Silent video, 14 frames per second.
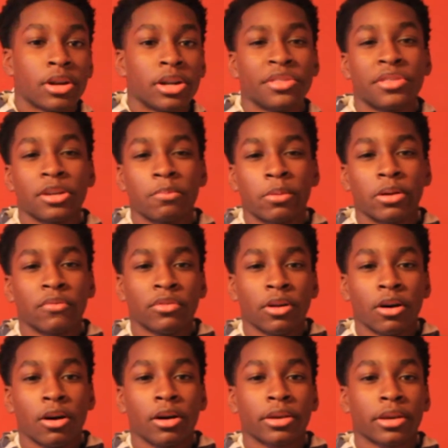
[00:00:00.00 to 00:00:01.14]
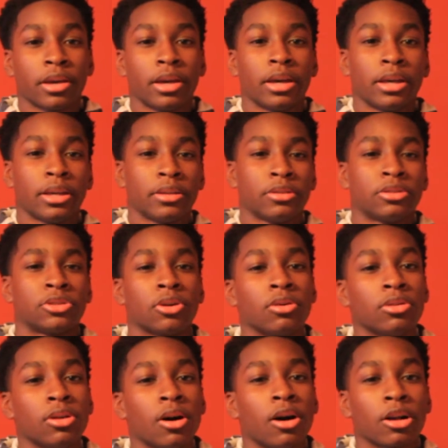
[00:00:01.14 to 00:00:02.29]
done anything but a vlog in
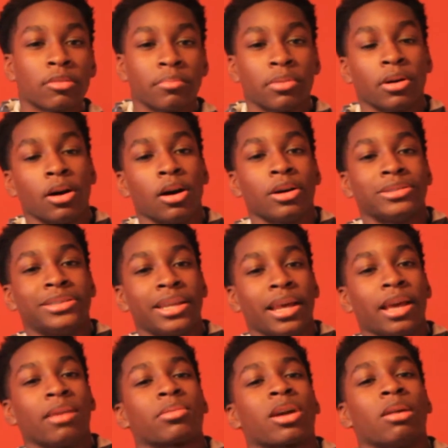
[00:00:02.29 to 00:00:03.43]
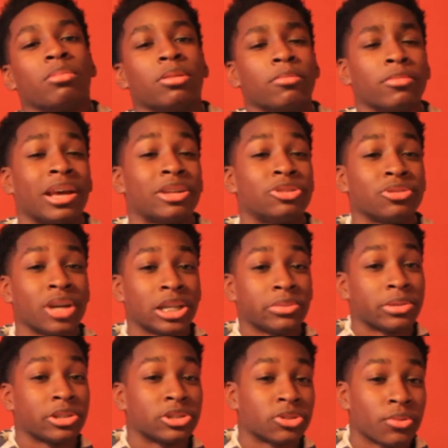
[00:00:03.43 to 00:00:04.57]
so long, but today I'm coming at you guys
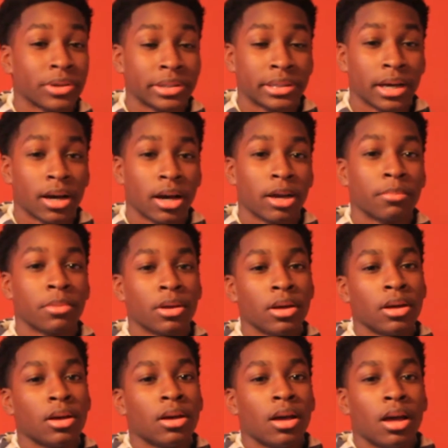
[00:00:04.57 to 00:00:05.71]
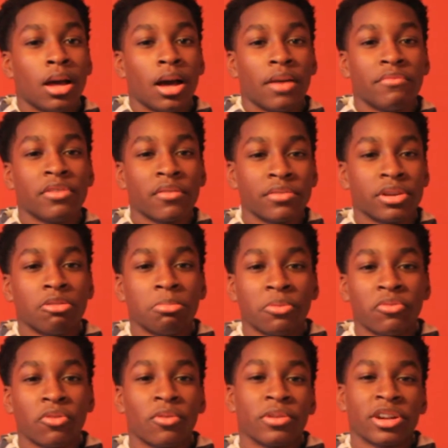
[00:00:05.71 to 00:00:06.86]
with a story time. I've never done one
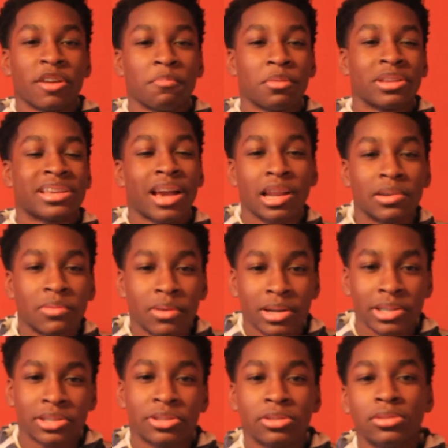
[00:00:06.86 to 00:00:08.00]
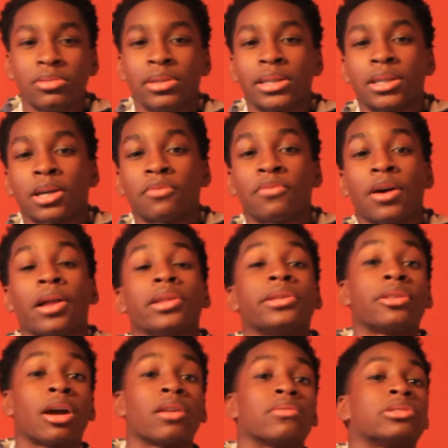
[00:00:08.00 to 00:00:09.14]
before, and I've been kind of wanting to, and I finally
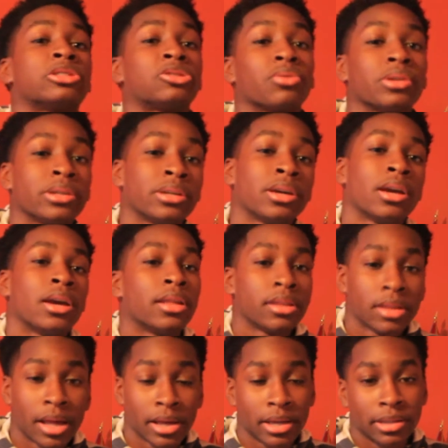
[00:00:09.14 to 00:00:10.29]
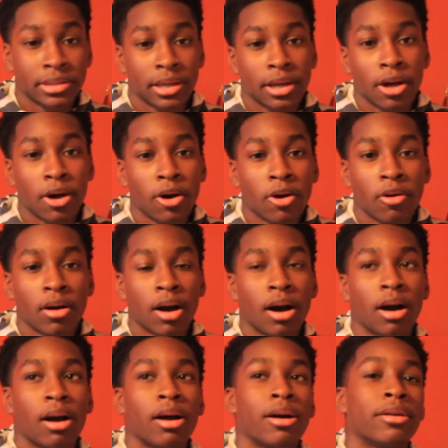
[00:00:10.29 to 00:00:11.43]
thought of a story I could tell.
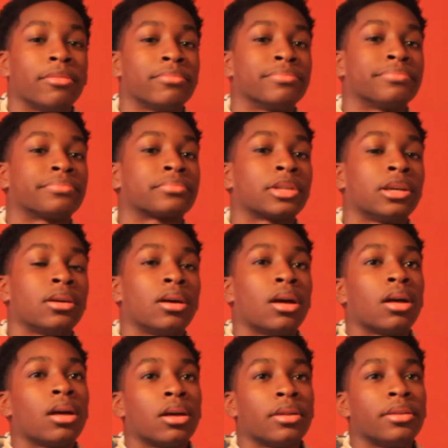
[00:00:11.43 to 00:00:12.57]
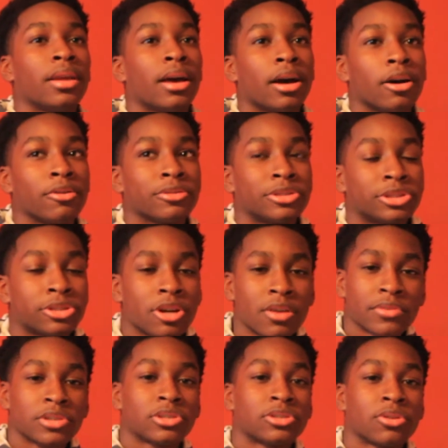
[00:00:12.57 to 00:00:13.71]
Now, to start
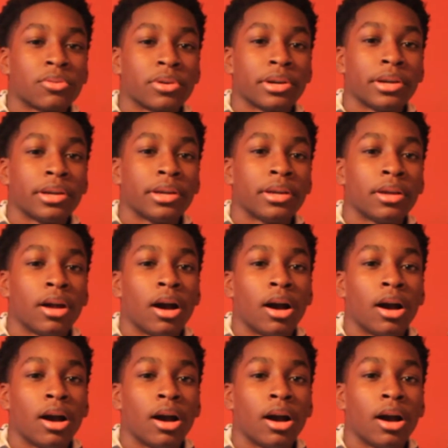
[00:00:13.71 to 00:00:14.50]
with the story,